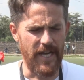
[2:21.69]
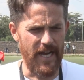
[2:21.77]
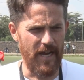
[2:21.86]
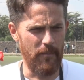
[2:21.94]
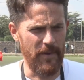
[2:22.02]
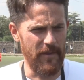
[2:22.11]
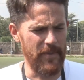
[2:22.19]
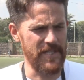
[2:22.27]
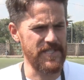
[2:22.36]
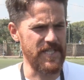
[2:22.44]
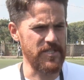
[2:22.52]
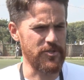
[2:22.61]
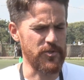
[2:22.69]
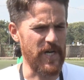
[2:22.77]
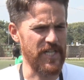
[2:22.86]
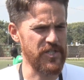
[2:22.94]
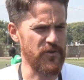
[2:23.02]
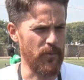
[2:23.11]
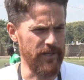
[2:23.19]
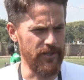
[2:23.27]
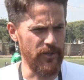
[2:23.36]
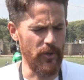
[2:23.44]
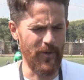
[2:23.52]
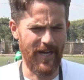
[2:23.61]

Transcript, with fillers: um, in the mid-season transfer window.